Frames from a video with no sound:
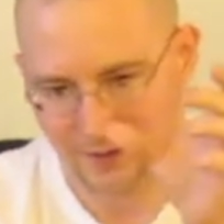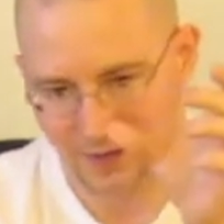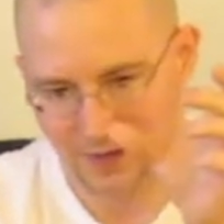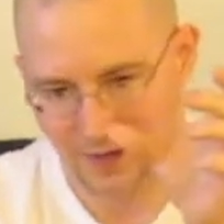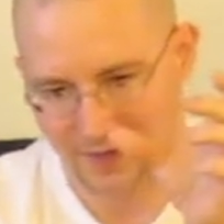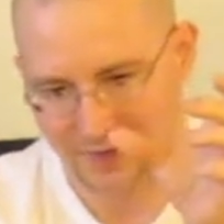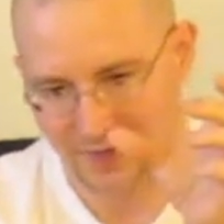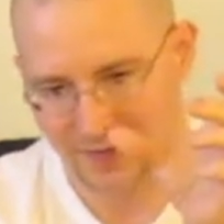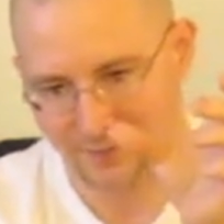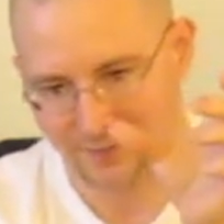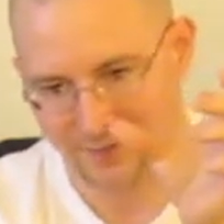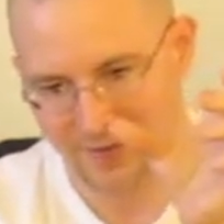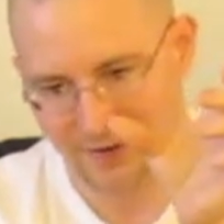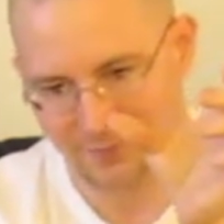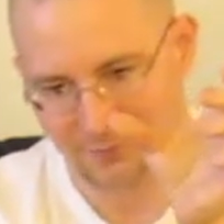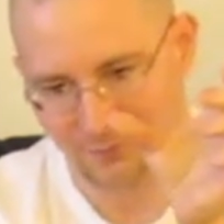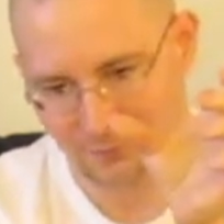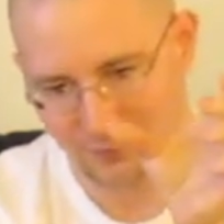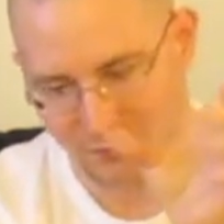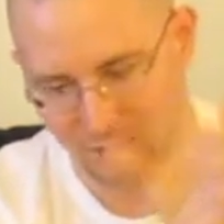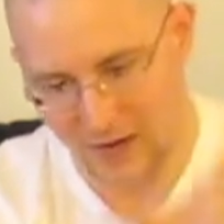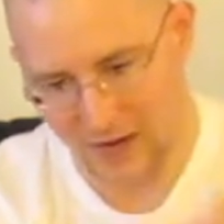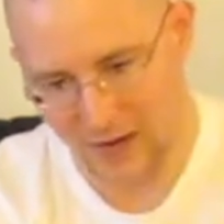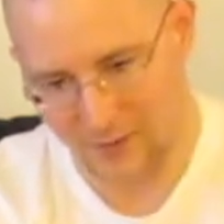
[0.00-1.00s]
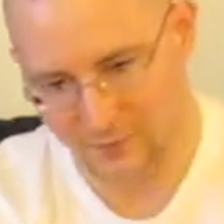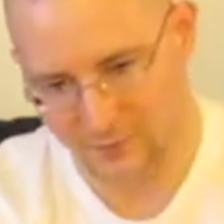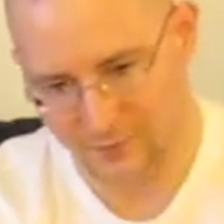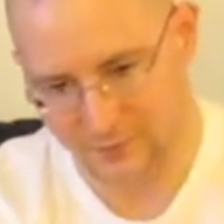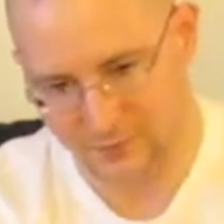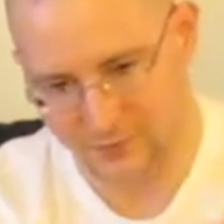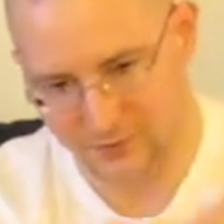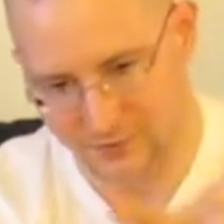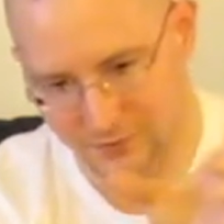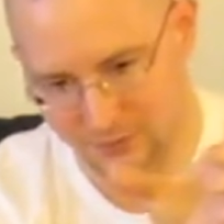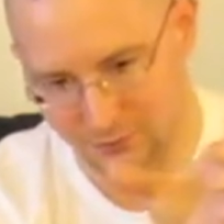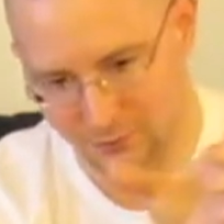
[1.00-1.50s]
I kept having
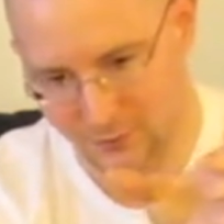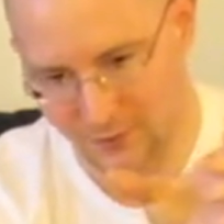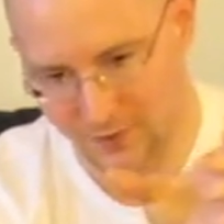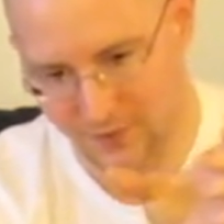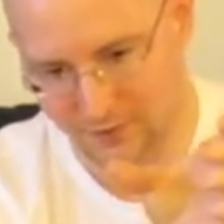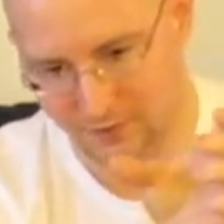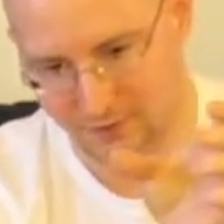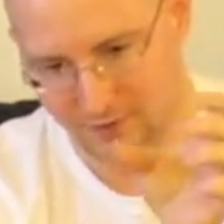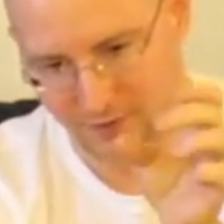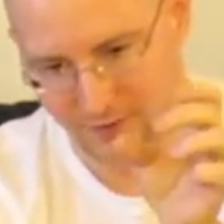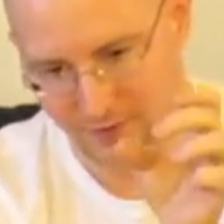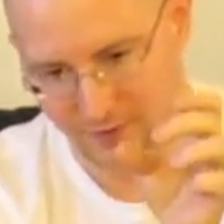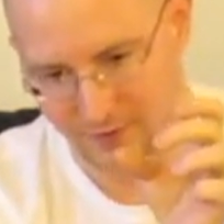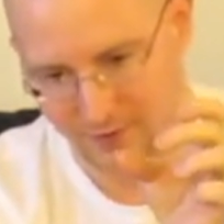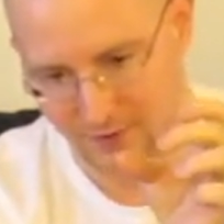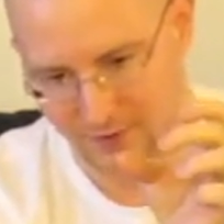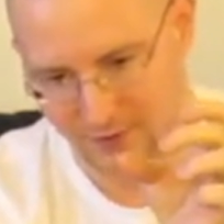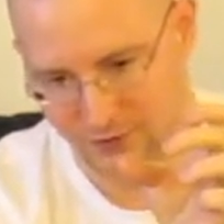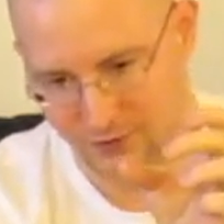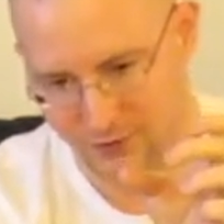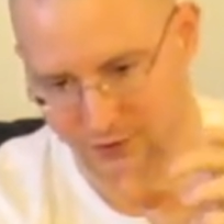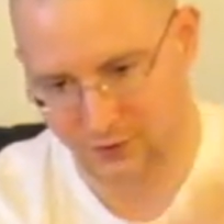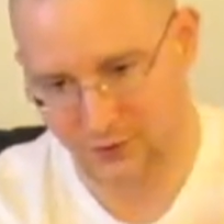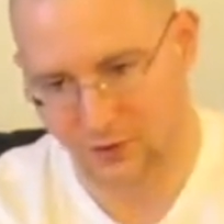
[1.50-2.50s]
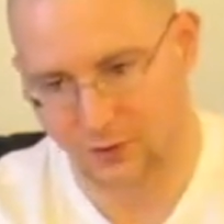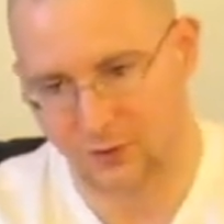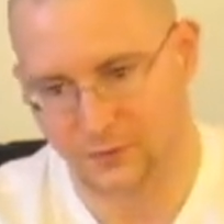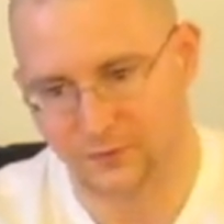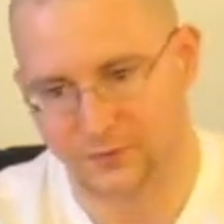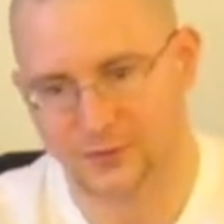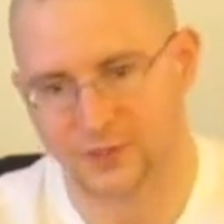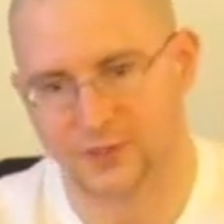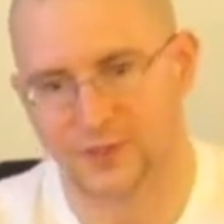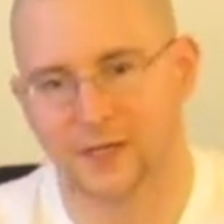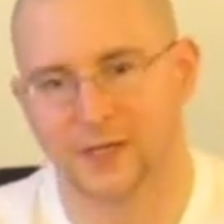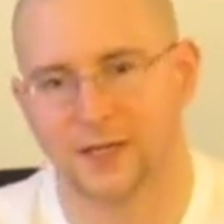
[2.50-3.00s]
problems with the
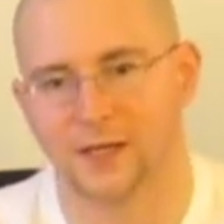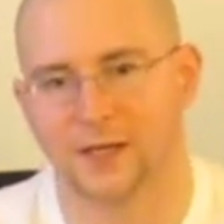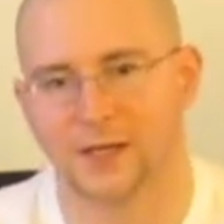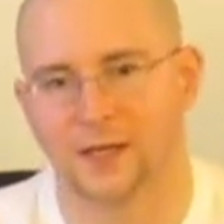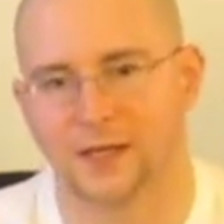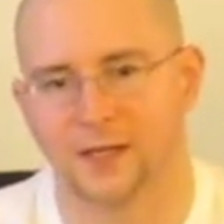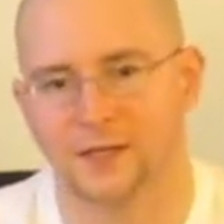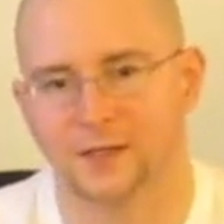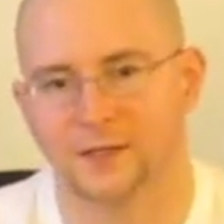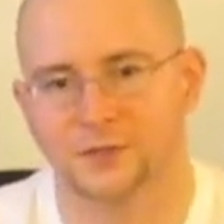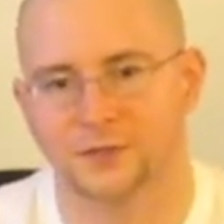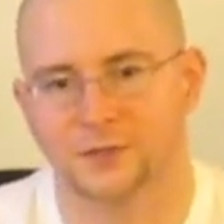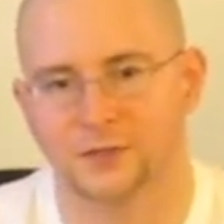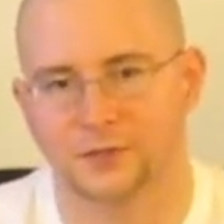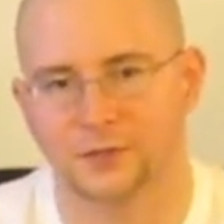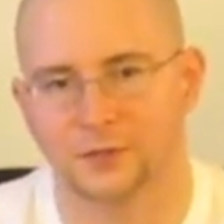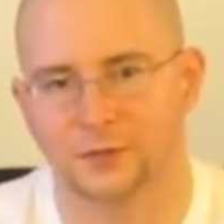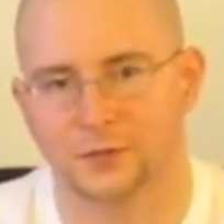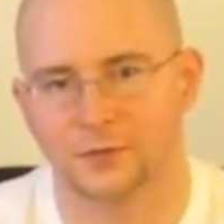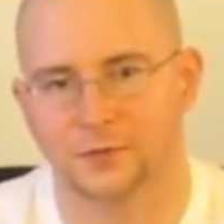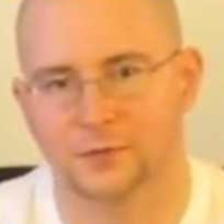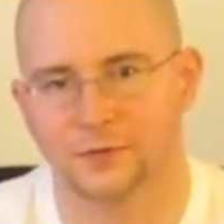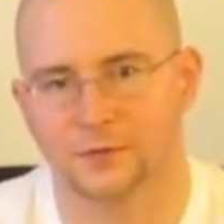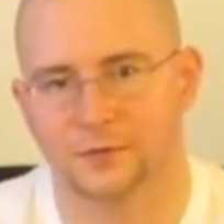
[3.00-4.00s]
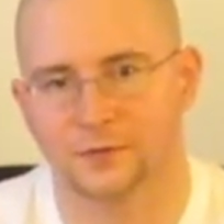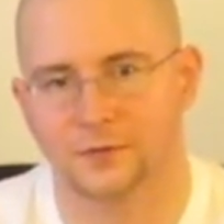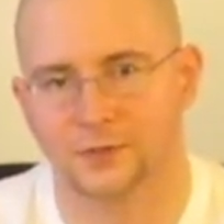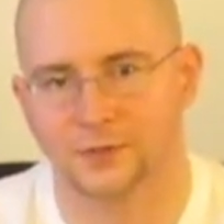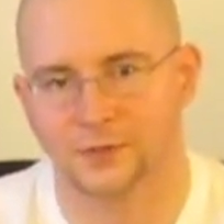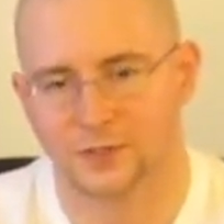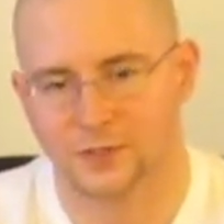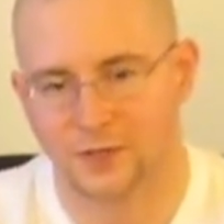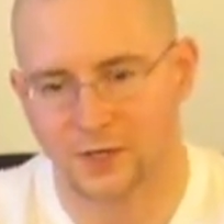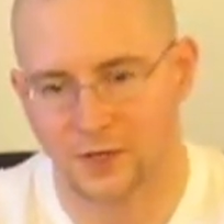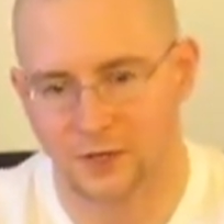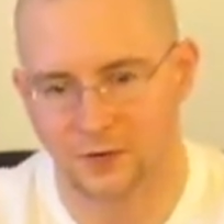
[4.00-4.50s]
stove sinking into the
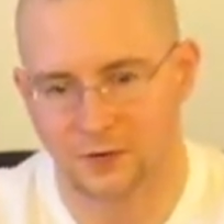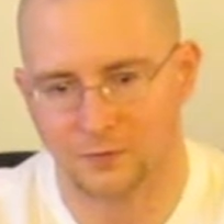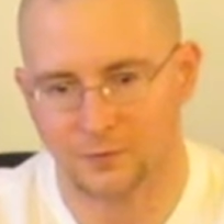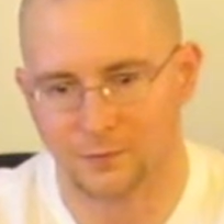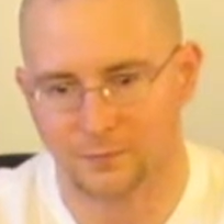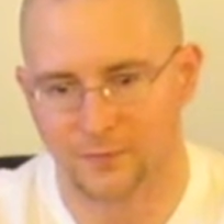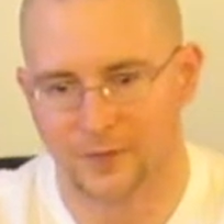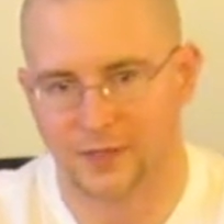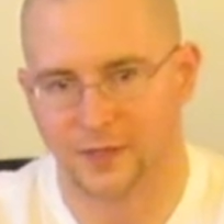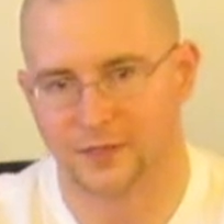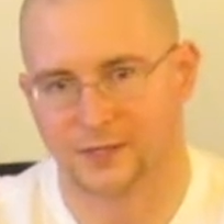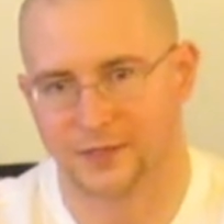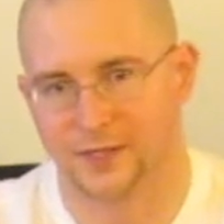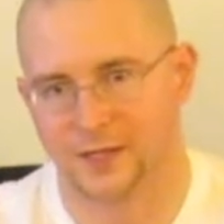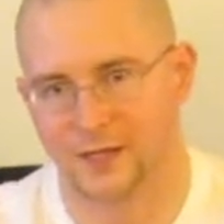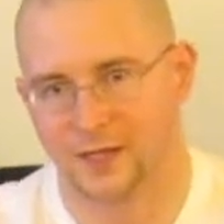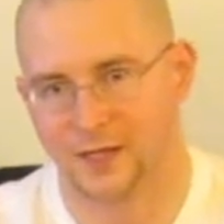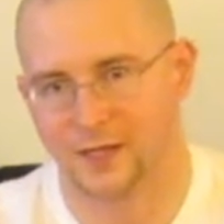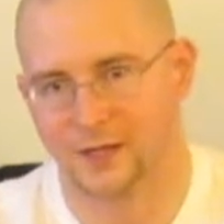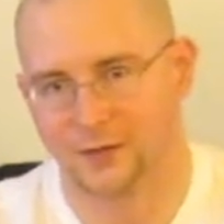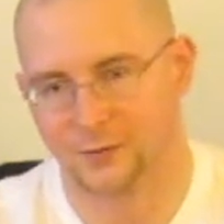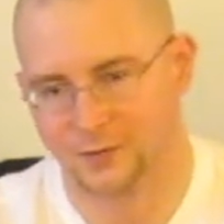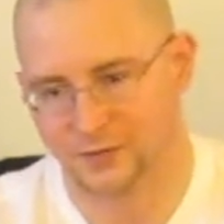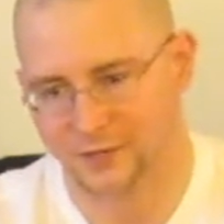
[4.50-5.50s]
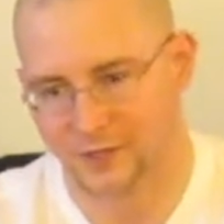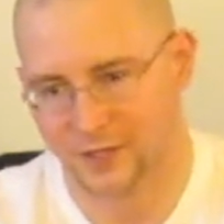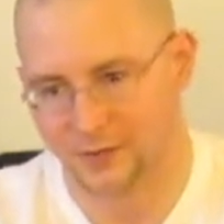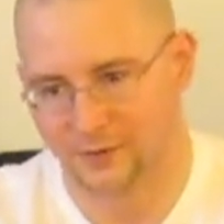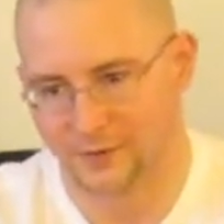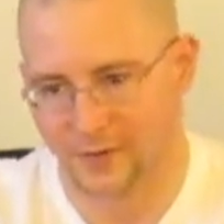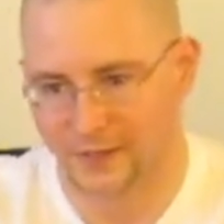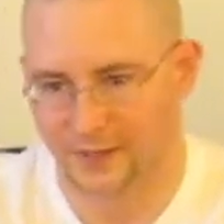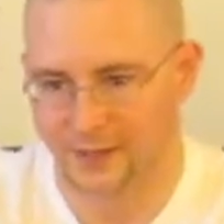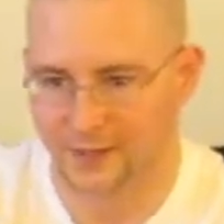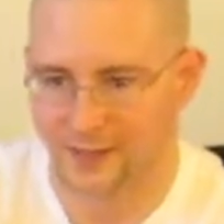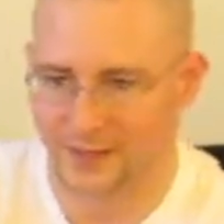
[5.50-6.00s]
snow because of the heat it was
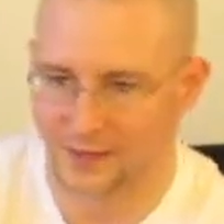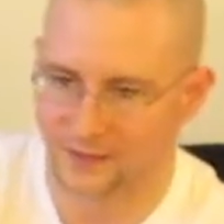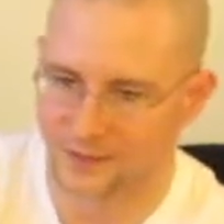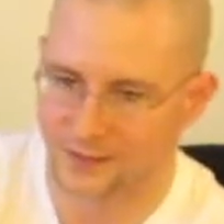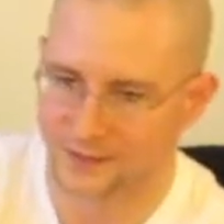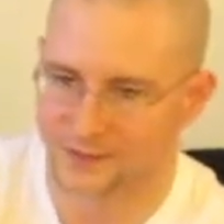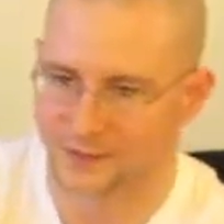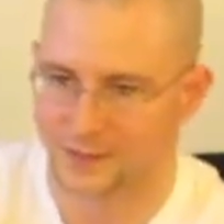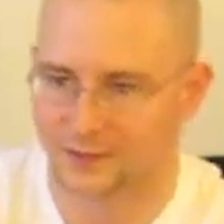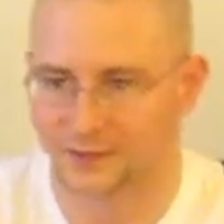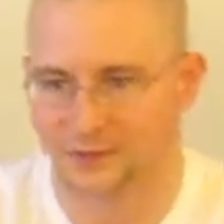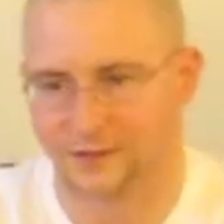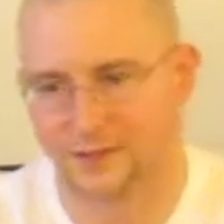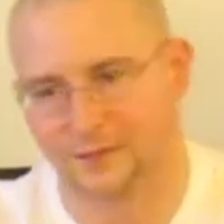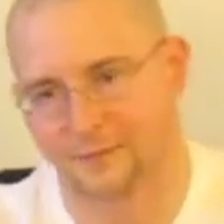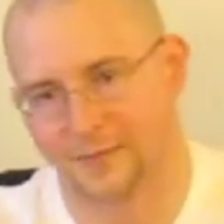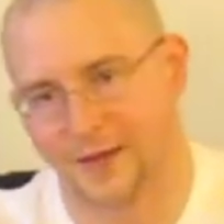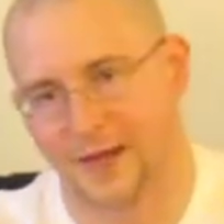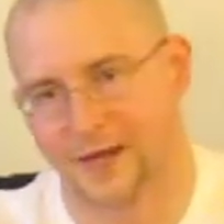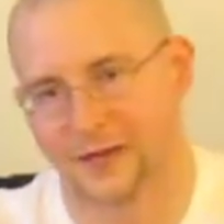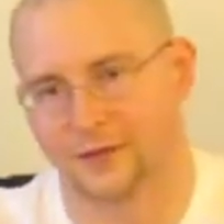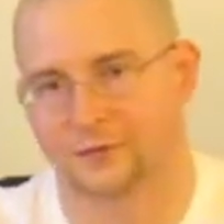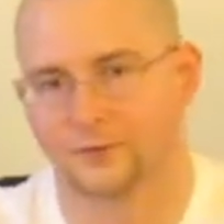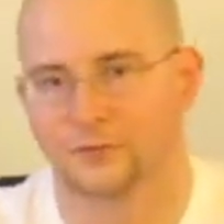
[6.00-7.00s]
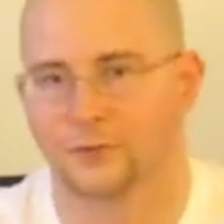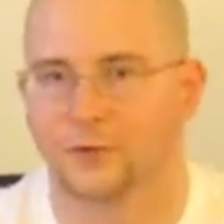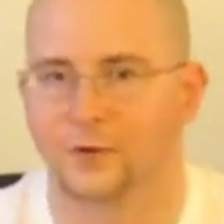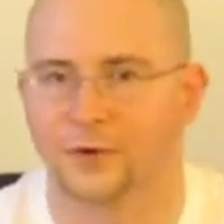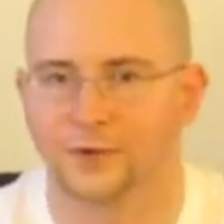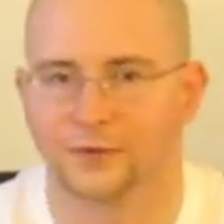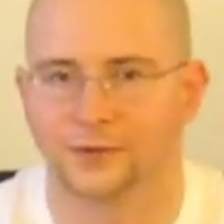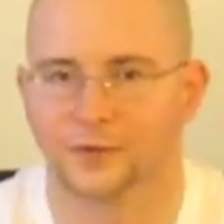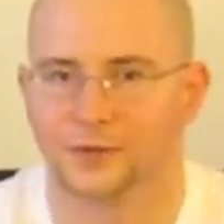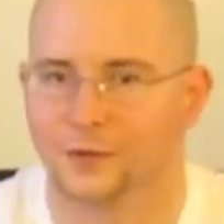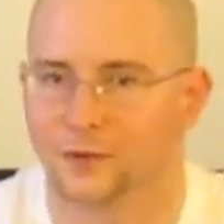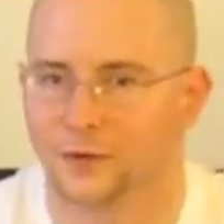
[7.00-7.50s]
generating, and then tilting back and
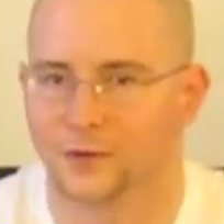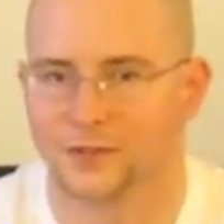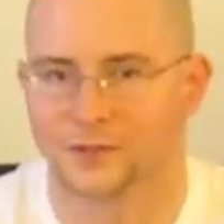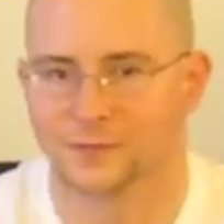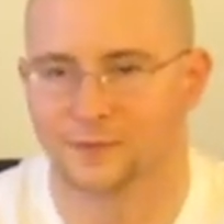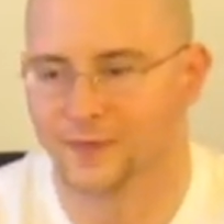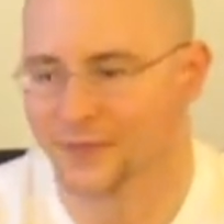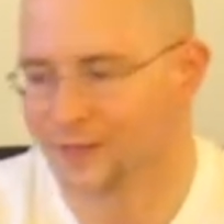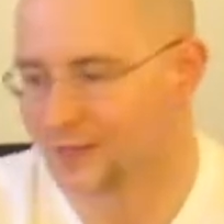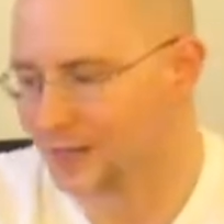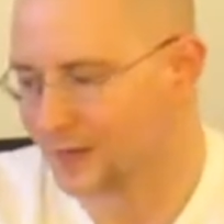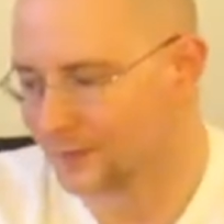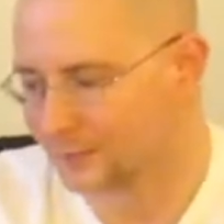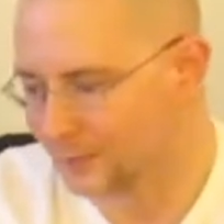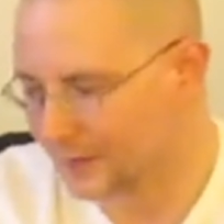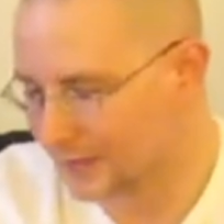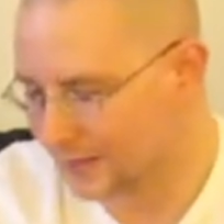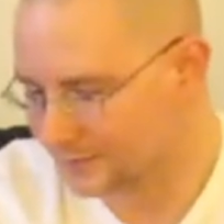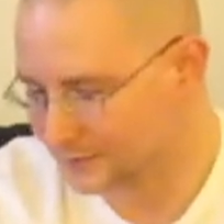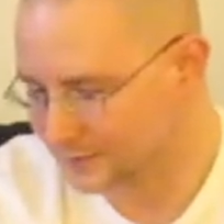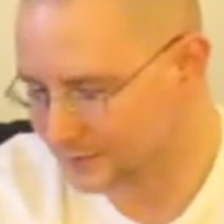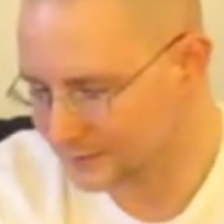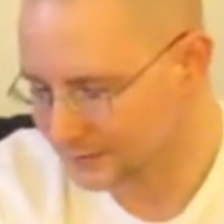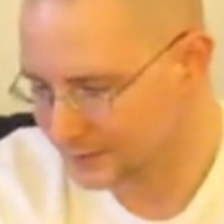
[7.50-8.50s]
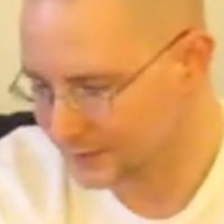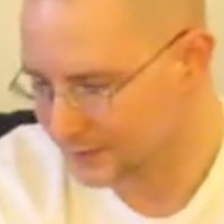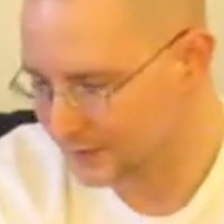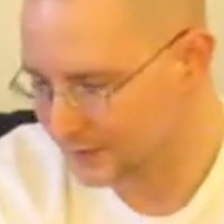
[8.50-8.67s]
forth and causing me a lot of problems.